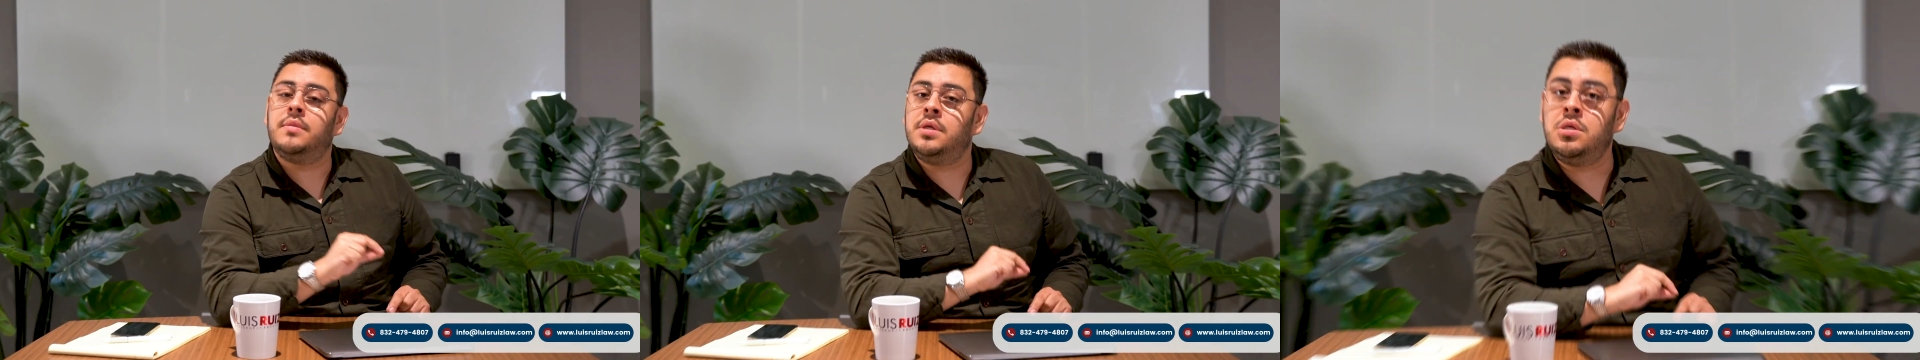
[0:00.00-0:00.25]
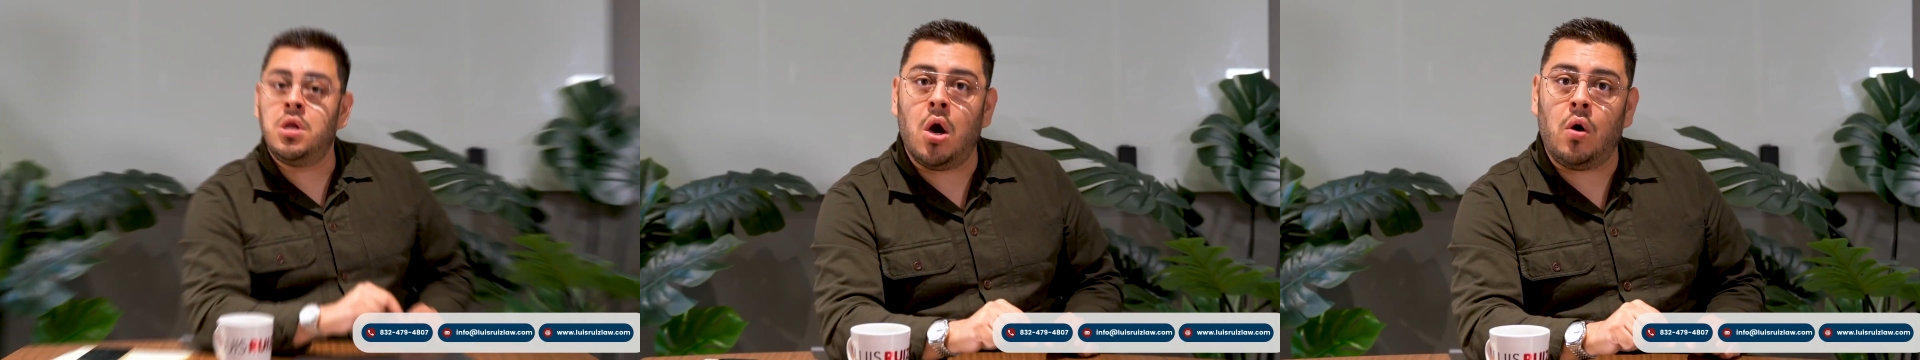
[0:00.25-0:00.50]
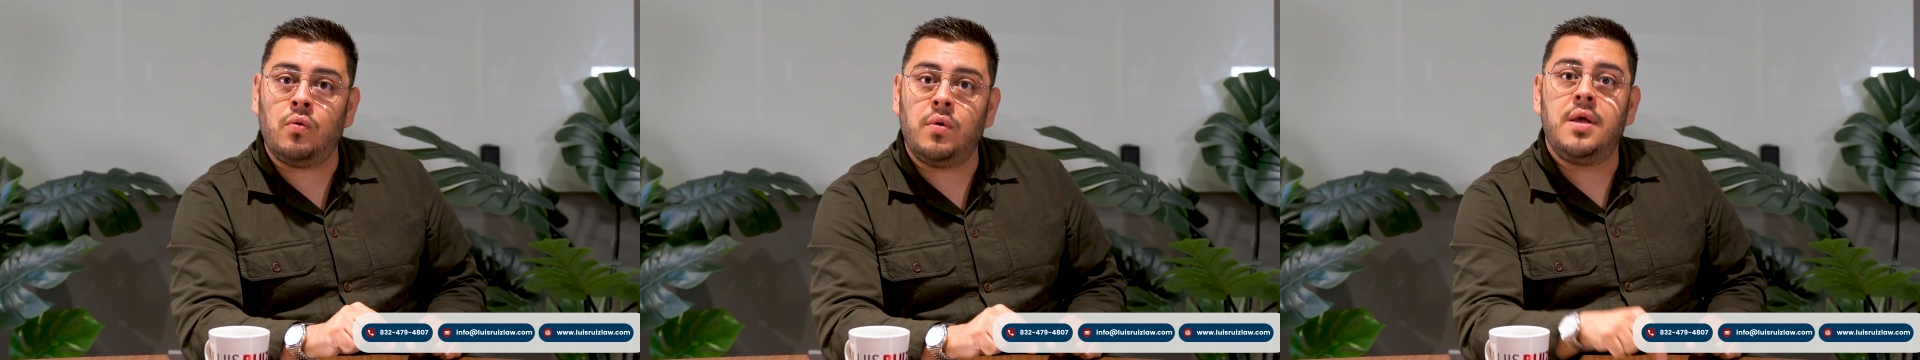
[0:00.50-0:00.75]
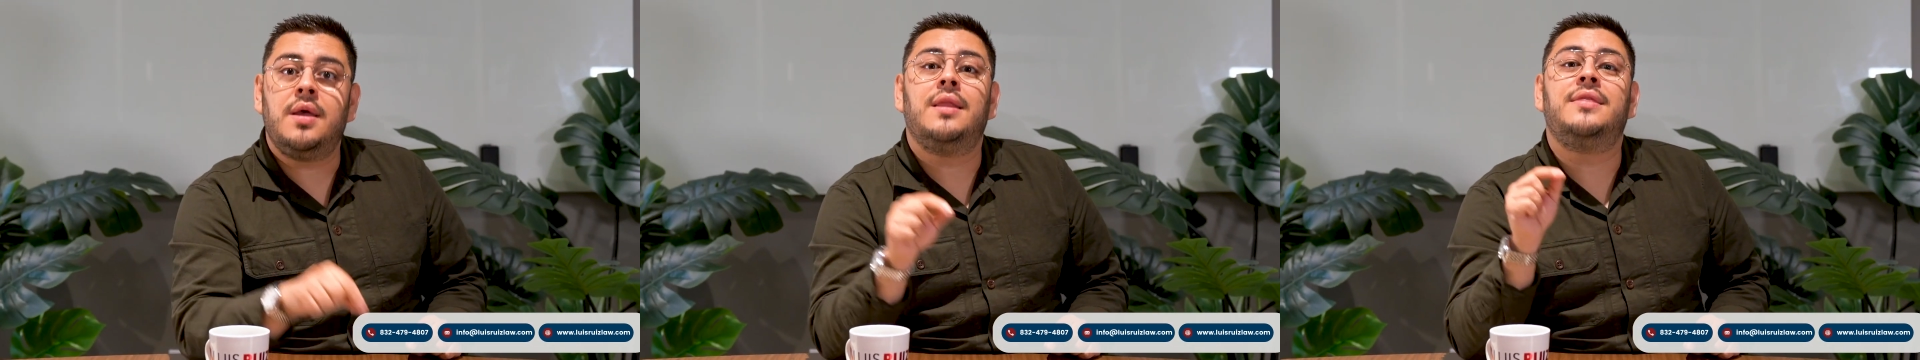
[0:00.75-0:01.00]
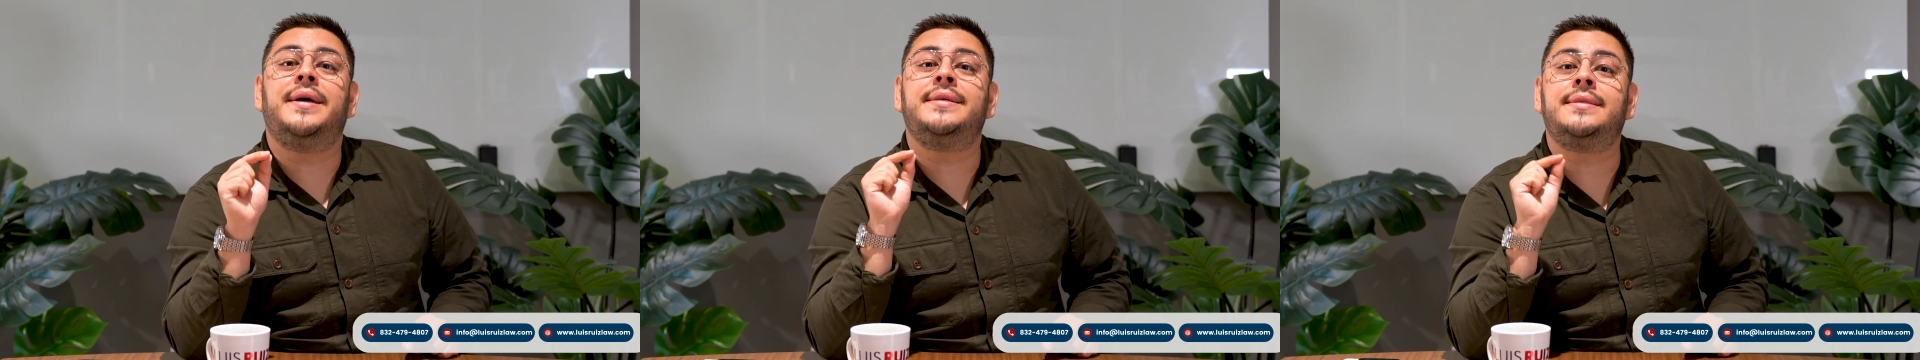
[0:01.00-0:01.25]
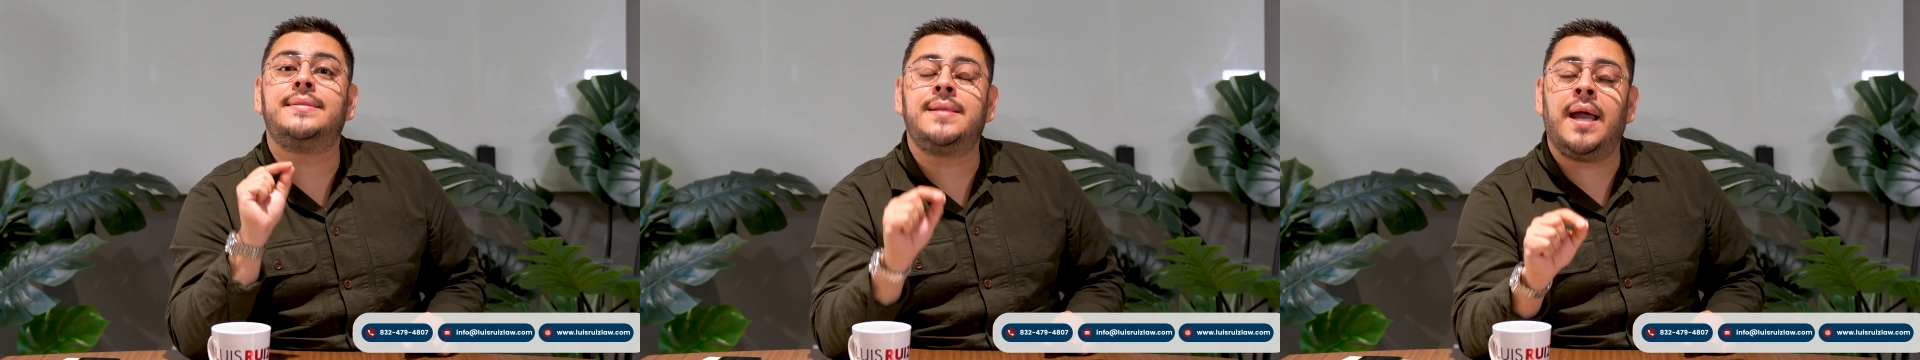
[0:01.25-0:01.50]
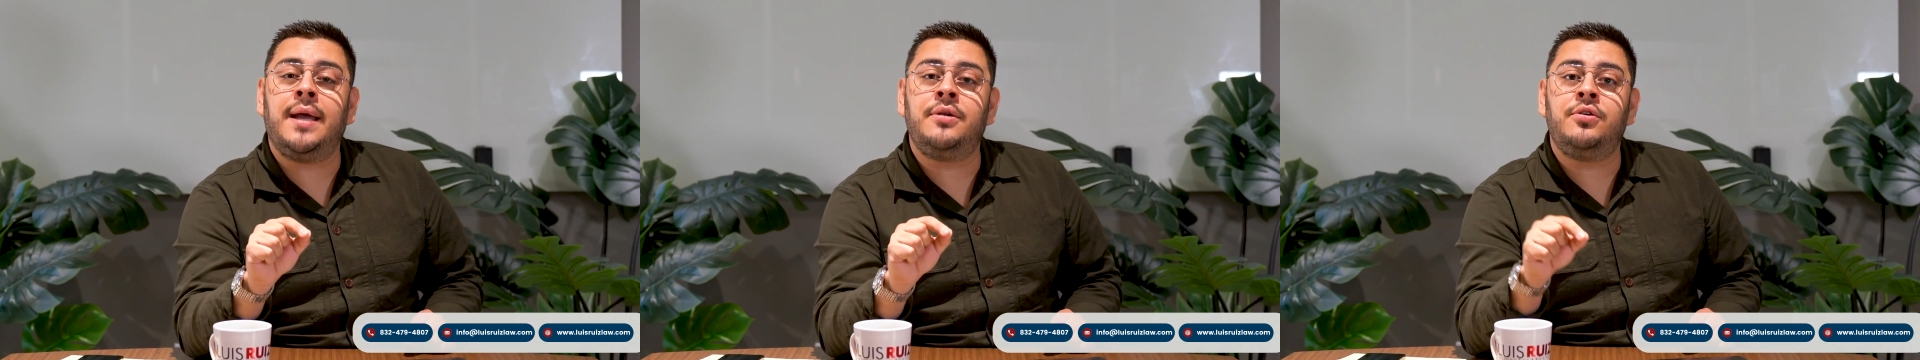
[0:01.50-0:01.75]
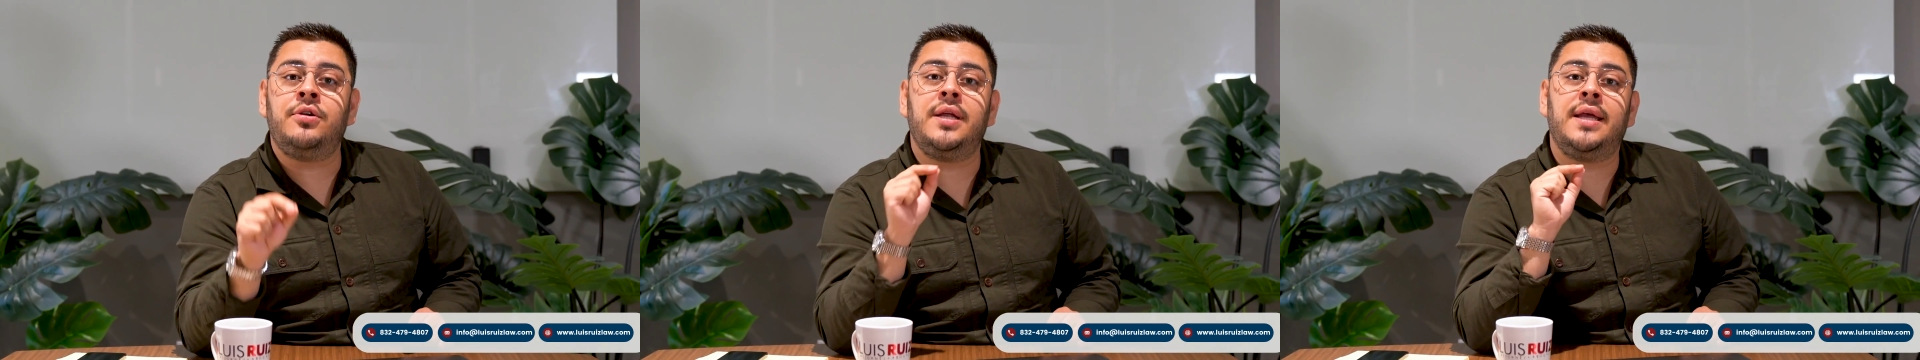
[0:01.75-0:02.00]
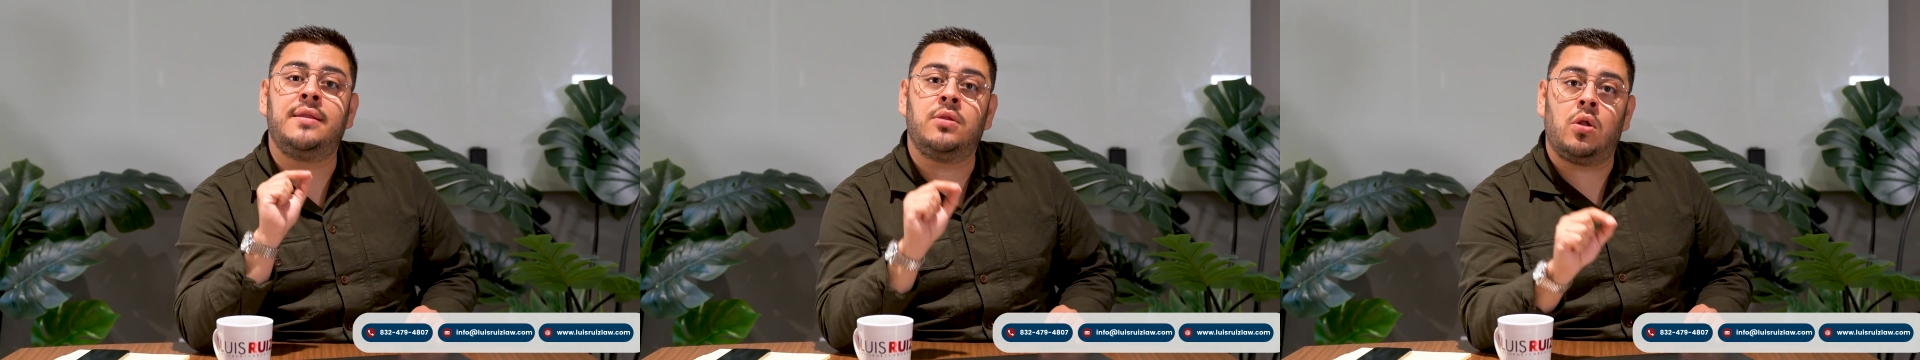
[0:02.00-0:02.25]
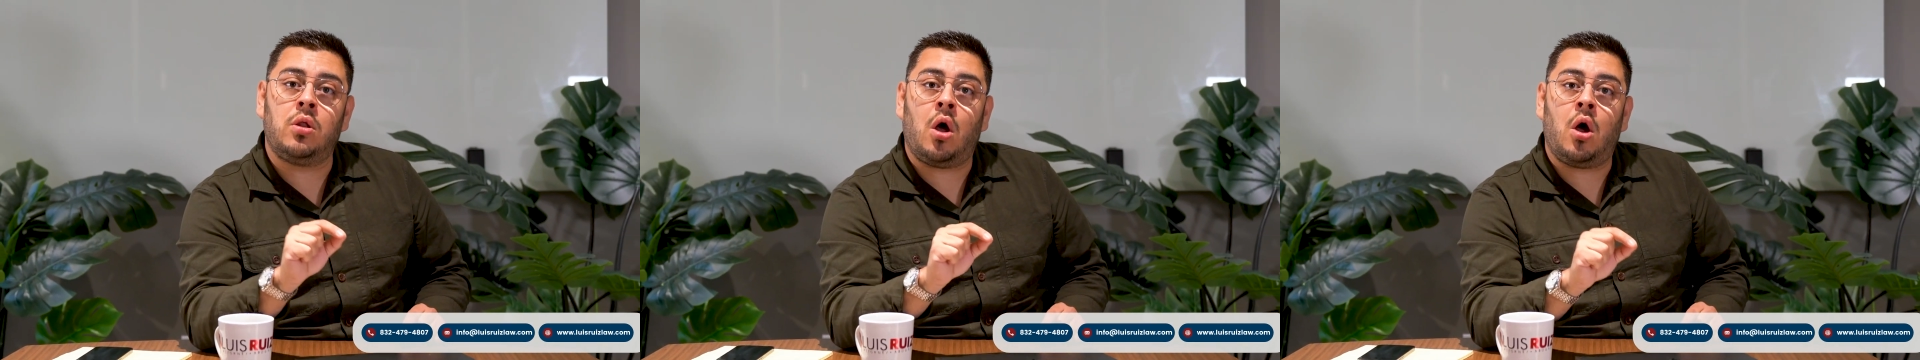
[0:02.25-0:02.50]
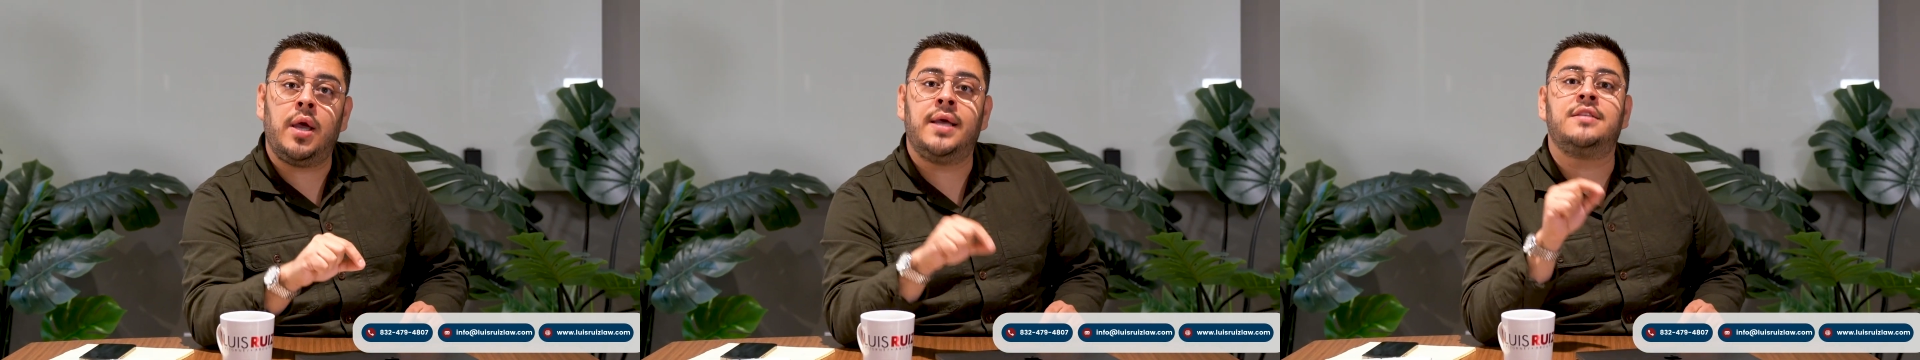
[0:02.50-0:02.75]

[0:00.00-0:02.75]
No, the standard in the law